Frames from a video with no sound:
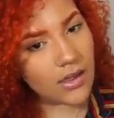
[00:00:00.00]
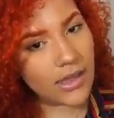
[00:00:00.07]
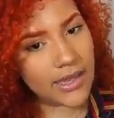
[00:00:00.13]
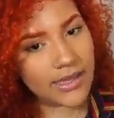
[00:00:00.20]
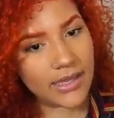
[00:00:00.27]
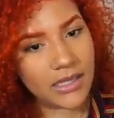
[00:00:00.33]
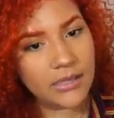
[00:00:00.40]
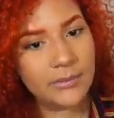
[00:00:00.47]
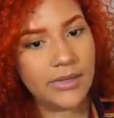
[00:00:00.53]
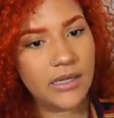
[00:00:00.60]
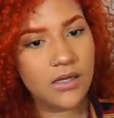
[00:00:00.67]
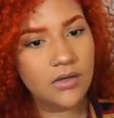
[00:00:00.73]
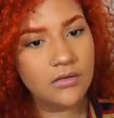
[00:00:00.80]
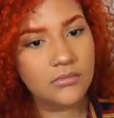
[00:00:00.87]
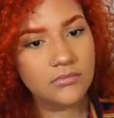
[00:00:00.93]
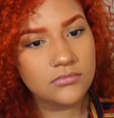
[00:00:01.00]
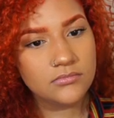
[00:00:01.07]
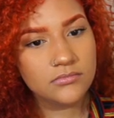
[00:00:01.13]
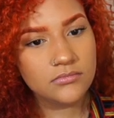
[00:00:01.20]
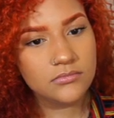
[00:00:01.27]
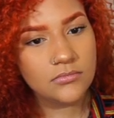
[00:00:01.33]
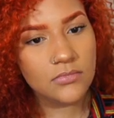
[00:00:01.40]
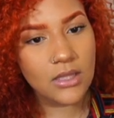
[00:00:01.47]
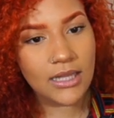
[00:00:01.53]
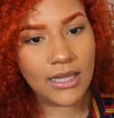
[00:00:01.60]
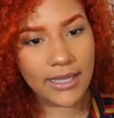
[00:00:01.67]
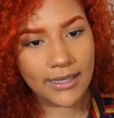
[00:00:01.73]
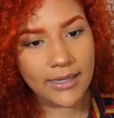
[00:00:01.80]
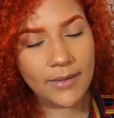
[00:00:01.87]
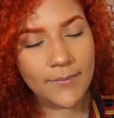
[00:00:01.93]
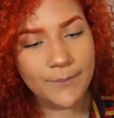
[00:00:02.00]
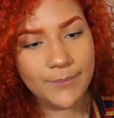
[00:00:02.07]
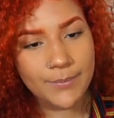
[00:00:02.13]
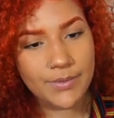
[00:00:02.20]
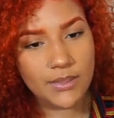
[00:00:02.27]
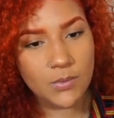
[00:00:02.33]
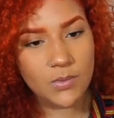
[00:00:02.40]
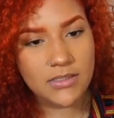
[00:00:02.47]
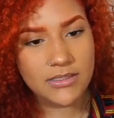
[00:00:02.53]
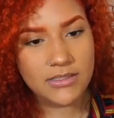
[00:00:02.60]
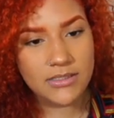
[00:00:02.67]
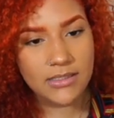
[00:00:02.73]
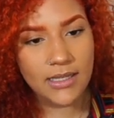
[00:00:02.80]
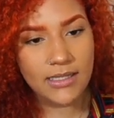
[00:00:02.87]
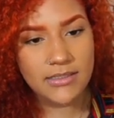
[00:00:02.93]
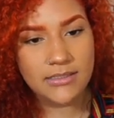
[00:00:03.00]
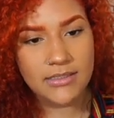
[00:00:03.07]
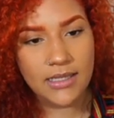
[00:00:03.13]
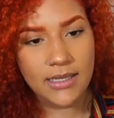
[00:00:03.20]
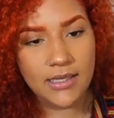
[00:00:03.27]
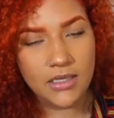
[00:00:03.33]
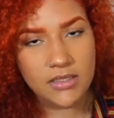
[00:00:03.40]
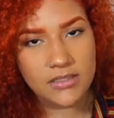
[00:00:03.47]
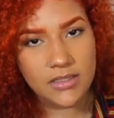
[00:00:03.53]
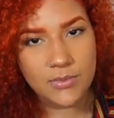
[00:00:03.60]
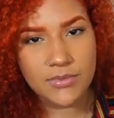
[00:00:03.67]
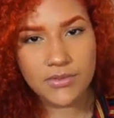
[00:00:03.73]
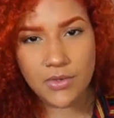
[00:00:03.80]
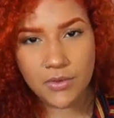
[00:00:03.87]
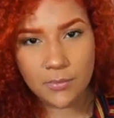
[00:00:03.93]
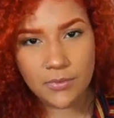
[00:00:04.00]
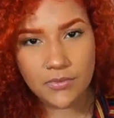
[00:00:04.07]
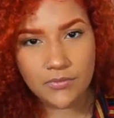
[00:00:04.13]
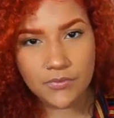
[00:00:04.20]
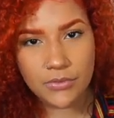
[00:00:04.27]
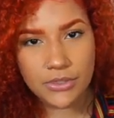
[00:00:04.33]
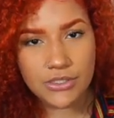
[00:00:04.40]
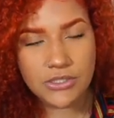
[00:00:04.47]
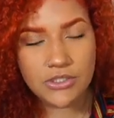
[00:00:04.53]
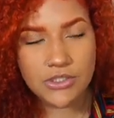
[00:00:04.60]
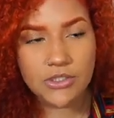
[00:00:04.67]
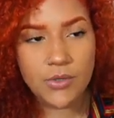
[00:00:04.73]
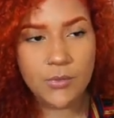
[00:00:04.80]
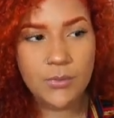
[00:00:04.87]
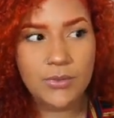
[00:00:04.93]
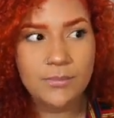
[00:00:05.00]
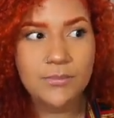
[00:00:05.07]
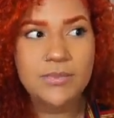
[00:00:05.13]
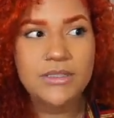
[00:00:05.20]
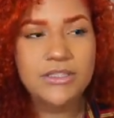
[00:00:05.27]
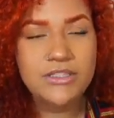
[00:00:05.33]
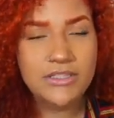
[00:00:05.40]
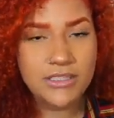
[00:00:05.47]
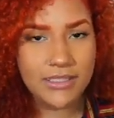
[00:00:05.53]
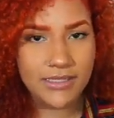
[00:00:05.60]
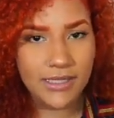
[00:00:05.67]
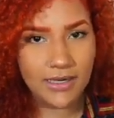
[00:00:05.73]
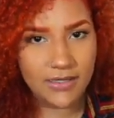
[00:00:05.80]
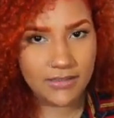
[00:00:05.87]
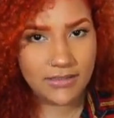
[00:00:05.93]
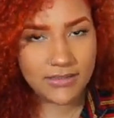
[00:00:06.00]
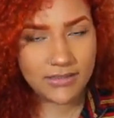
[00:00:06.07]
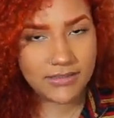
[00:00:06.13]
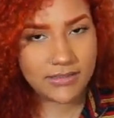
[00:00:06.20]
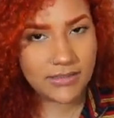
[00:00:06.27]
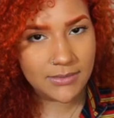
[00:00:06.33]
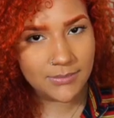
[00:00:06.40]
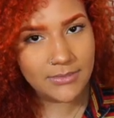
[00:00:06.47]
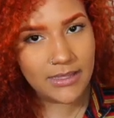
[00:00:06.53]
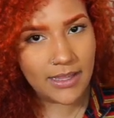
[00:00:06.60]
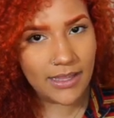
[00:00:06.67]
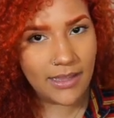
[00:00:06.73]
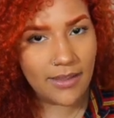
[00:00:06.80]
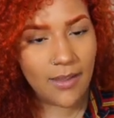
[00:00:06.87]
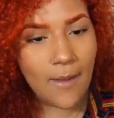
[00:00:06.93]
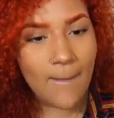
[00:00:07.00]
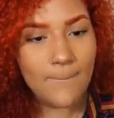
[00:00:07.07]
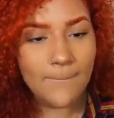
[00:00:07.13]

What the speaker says: it came out light, but it wasn't as light as I was hoping for, so we bleached it again in the same day.